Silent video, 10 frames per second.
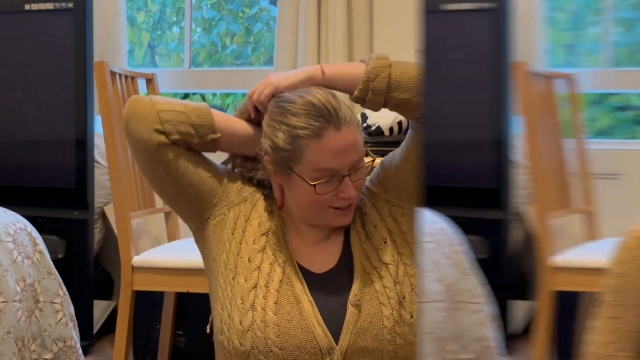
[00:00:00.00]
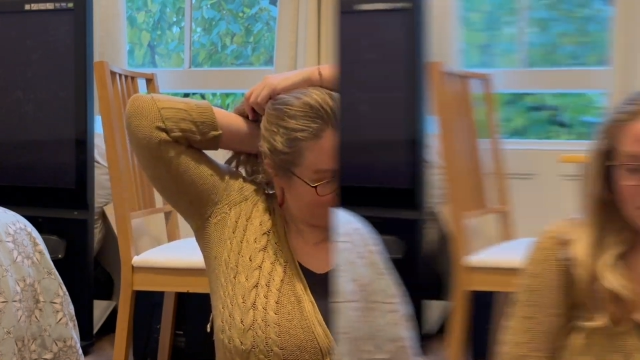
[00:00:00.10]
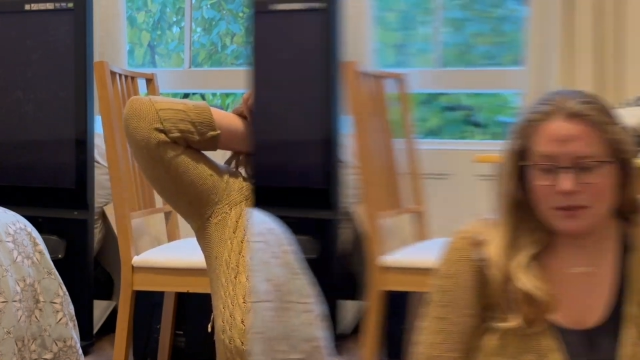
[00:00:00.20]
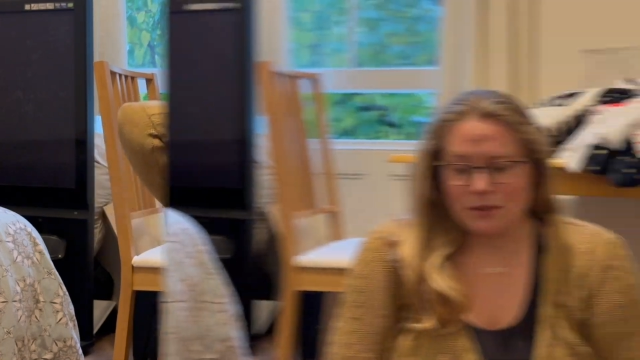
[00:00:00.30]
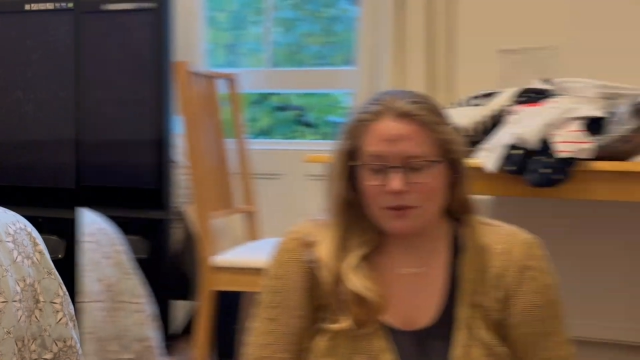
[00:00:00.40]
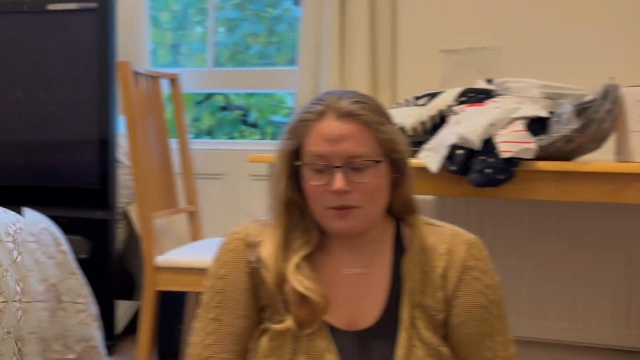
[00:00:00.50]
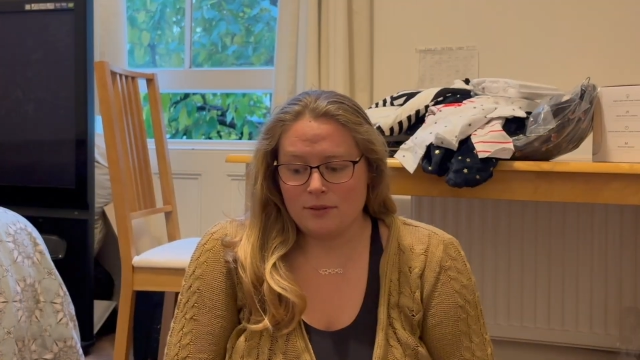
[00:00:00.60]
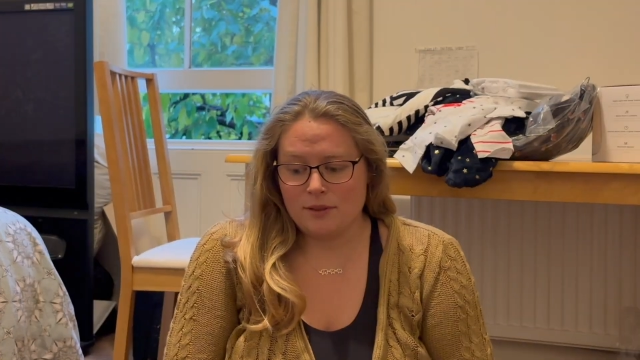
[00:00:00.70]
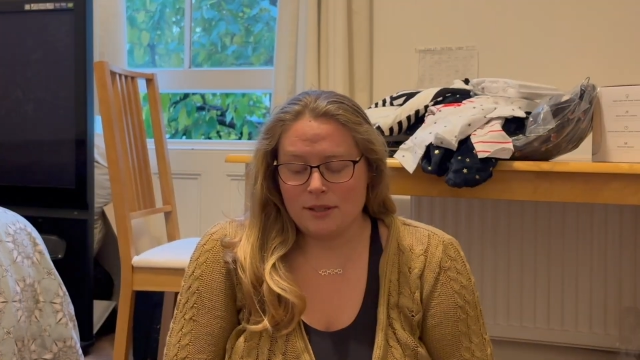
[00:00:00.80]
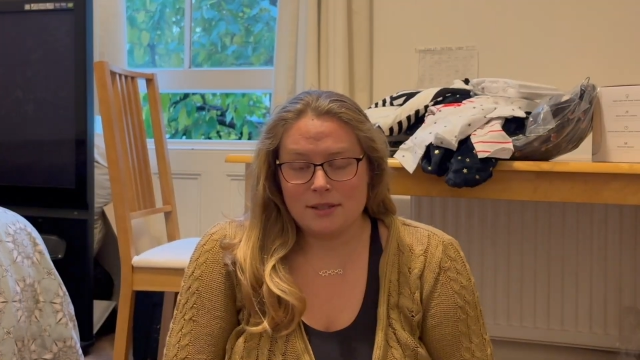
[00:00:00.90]

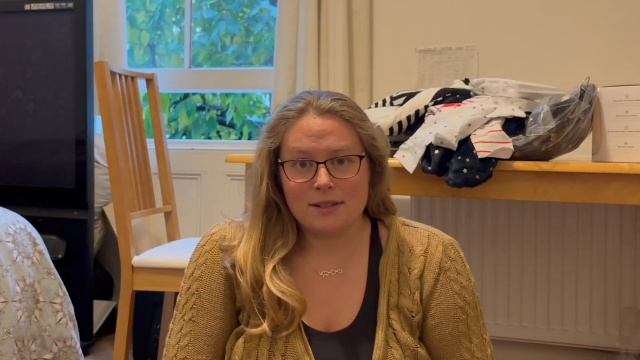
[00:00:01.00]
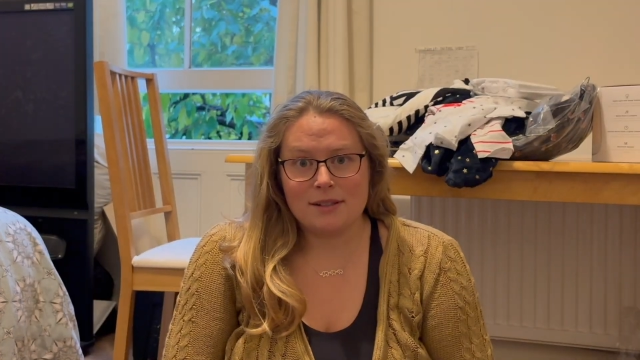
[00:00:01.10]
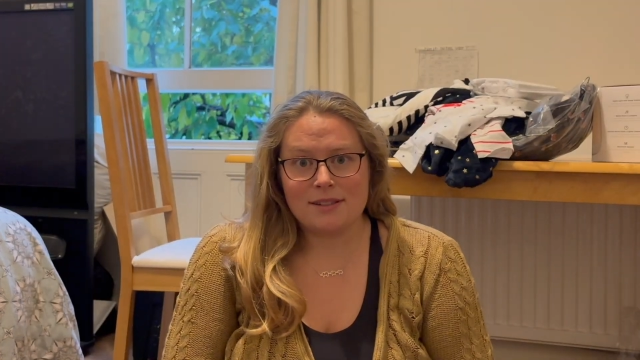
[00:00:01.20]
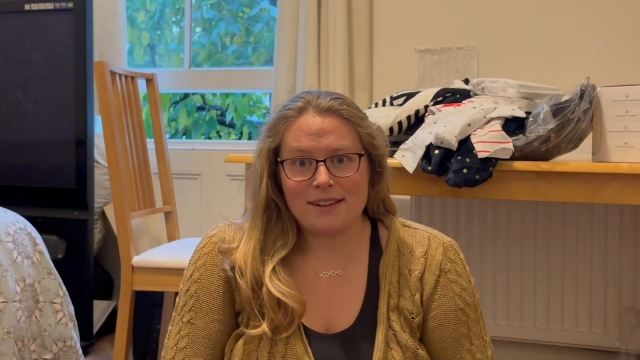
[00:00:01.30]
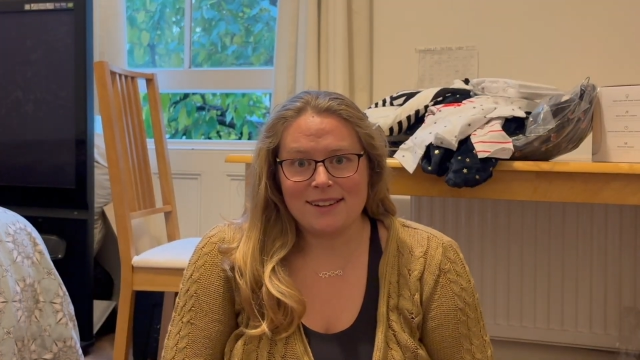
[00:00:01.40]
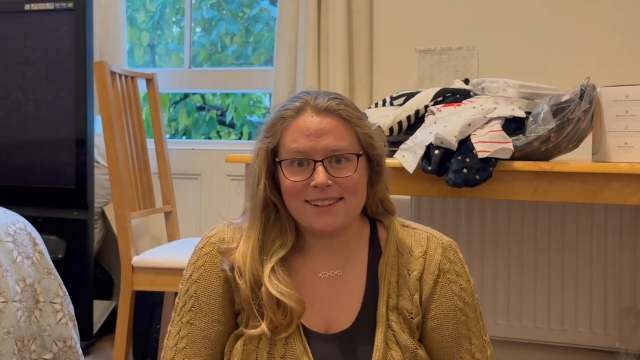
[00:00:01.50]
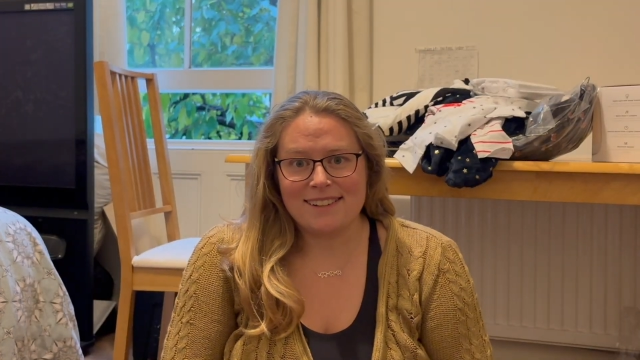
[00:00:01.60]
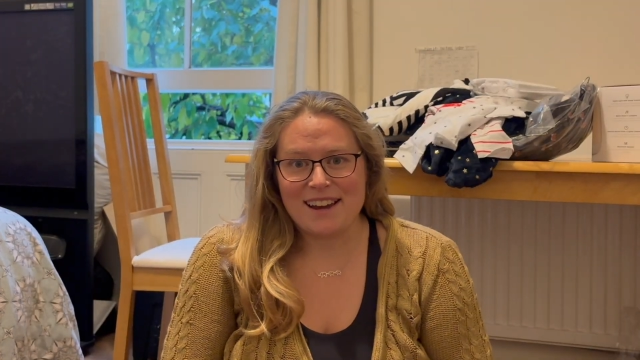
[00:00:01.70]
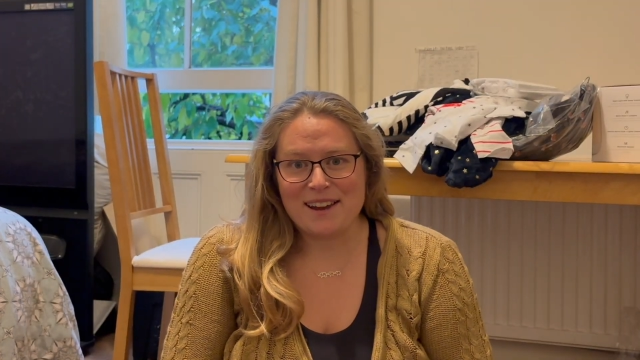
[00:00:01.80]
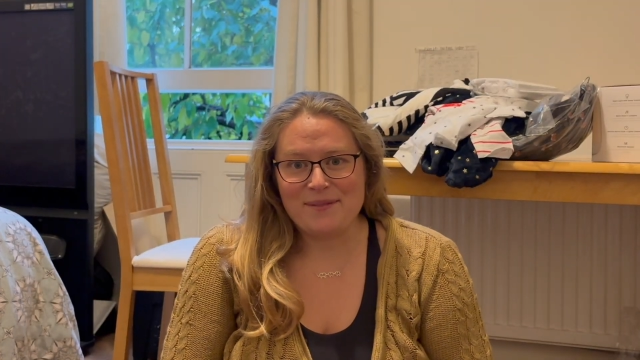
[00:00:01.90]
So it's an exciting
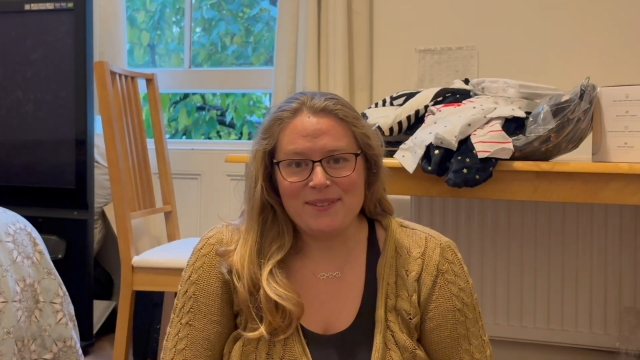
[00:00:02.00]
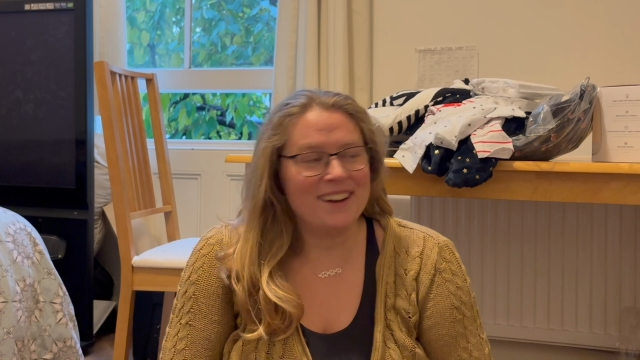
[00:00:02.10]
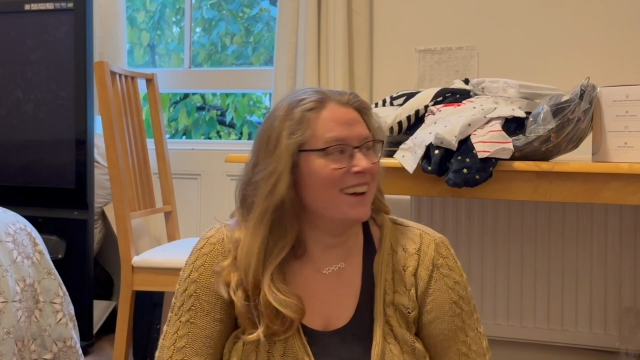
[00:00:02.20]
time.